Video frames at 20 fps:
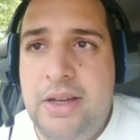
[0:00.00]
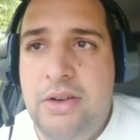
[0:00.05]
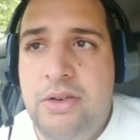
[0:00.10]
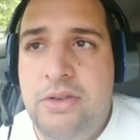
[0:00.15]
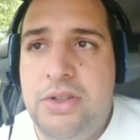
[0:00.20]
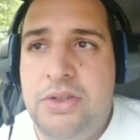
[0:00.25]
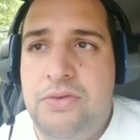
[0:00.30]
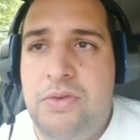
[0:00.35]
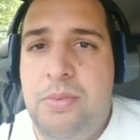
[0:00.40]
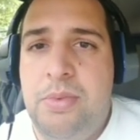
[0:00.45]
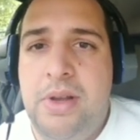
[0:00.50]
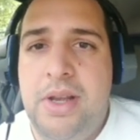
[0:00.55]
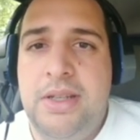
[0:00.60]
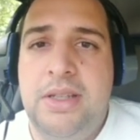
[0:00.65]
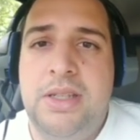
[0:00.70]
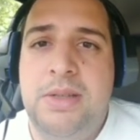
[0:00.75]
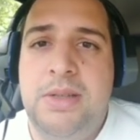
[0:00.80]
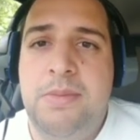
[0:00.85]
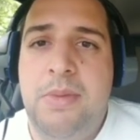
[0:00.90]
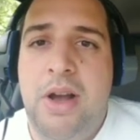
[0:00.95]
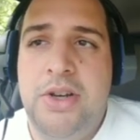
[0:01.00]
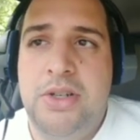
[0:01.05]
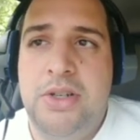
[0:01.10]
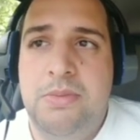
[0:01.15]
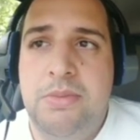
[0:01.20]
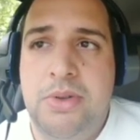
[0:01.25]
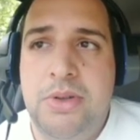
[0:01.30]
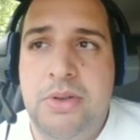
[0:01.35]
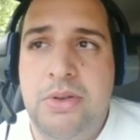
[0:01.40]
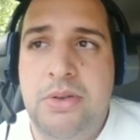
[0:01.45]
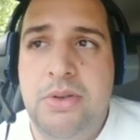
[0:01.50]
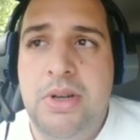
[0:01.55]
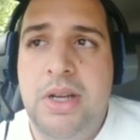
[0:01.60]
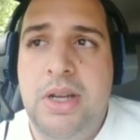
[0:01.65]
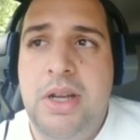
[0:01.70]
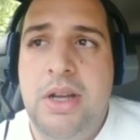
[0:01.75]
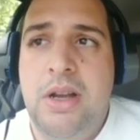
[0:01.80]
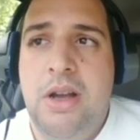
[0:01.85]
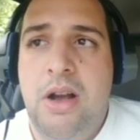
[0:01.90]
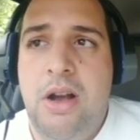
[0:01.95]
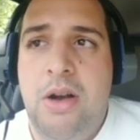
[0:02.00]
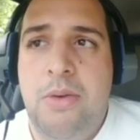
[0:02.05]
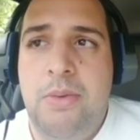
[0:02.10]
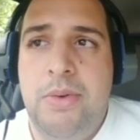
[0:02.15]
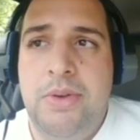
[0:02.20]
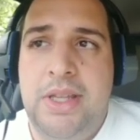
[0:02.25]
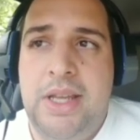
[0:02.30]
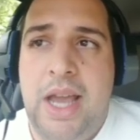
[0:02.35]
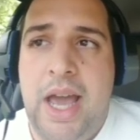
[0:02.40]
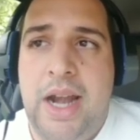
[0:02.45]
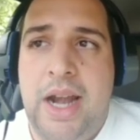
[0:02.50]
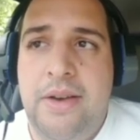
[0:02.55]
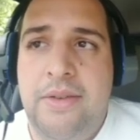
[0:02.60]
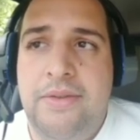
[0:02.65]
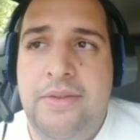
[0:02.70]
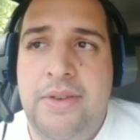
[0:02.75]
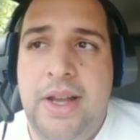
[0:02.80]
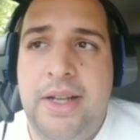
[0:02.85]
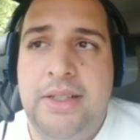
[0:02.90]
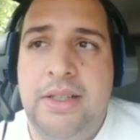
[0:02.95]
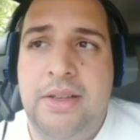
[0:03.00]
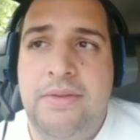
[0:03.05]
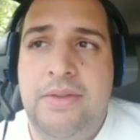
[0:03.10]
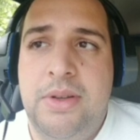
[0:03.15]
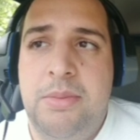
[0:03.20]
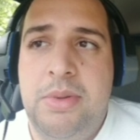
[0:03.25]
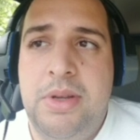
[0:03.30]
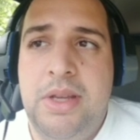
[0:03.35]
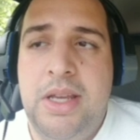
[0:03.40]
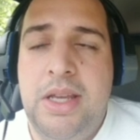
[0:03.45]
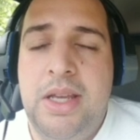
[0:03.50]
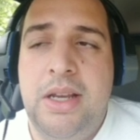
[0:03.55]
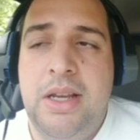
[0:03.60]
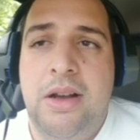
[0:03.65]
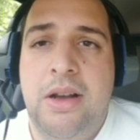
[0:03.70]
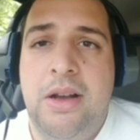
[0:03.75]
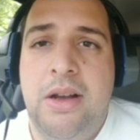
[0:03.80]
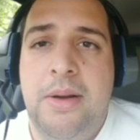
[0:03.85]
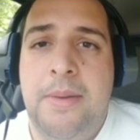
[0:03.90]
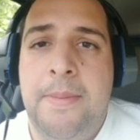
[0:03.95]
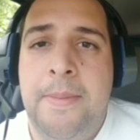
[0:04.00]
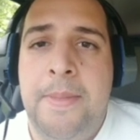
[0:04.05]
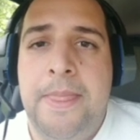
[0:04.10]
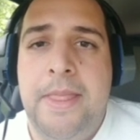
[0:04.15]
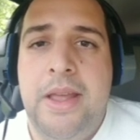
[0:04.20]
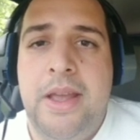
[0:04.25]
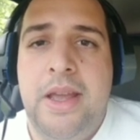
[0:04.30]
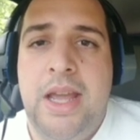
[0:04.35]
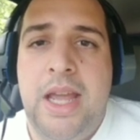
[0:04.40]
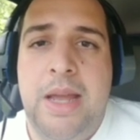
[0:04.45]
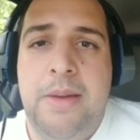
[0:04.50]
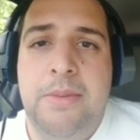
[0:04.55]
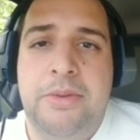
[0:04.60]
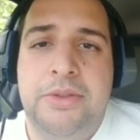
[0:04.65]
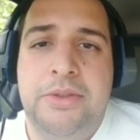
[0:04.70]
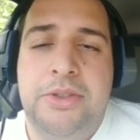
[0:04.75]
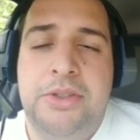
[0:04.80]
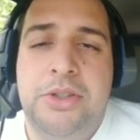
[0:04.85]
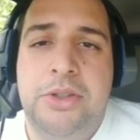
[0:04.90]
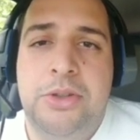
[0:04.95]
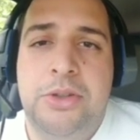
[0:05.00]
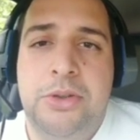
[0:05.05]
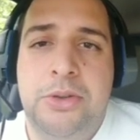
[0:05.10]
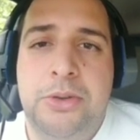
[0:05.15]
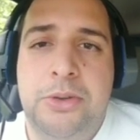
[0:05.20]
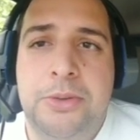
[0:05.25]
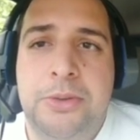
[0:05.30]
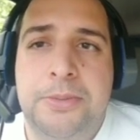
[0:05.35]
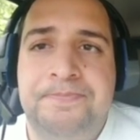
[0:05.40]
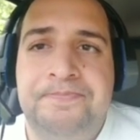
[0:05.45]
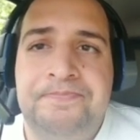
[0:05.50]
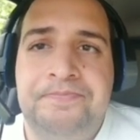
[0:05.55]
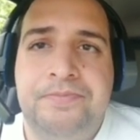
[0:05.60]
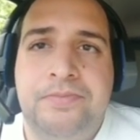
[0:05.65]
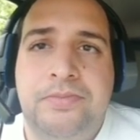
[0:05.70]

You know, it just replaces Majin Buu with the added effect of it being able to,